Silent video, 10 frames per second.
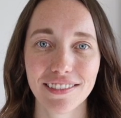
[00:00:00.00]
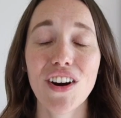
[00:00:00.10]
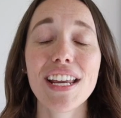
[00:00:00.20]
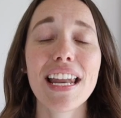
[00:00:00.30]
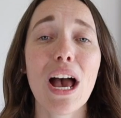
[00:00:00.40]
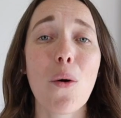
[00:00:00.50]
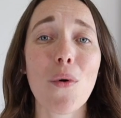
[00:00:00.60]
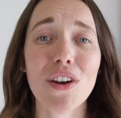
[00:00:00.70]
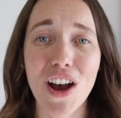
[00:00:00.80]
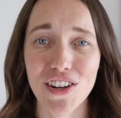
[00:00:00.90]
Right now,
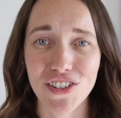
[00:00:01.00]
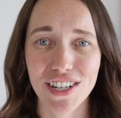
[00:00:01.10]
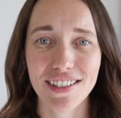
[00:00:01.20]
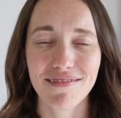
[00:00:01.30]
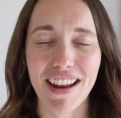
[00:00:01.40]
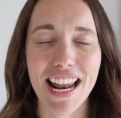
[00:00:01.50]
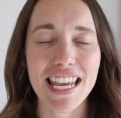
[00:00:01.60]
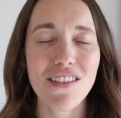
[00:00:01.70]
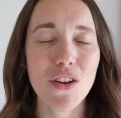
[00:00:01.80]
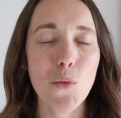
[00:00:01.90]
100 and
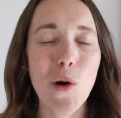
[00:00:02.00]
even